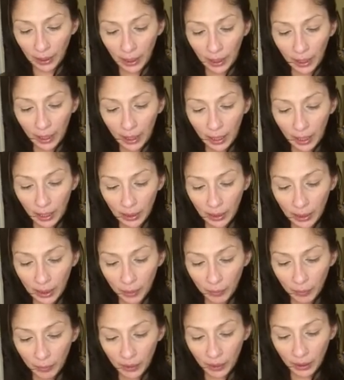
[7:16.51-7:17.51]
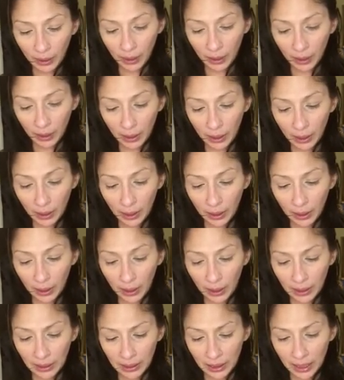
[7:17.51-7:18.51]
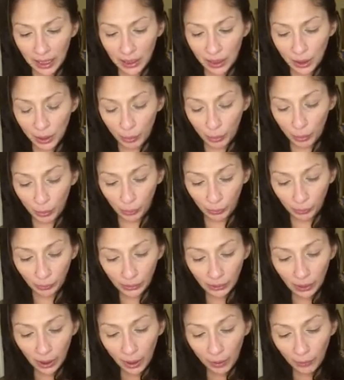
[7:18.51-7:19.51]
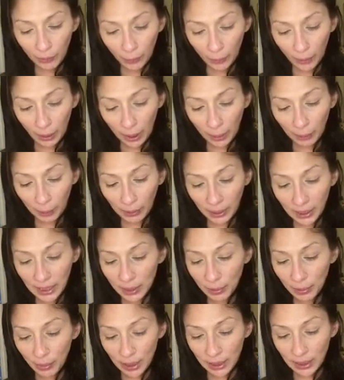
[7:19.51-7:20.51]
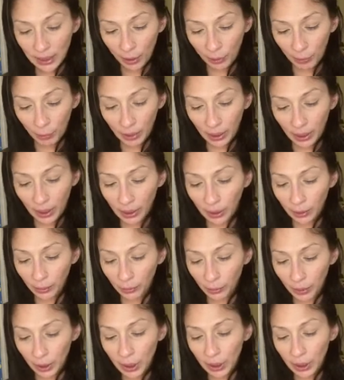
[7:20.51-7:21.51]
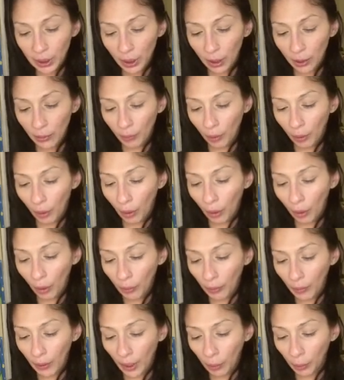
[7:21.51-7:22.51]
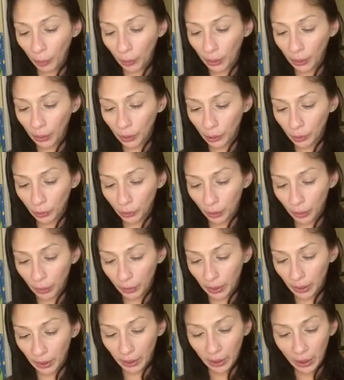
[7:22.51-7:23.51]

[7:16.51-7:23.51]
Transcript: I am the inaccessible, for I place myself beyond the reach of all that would destroy me,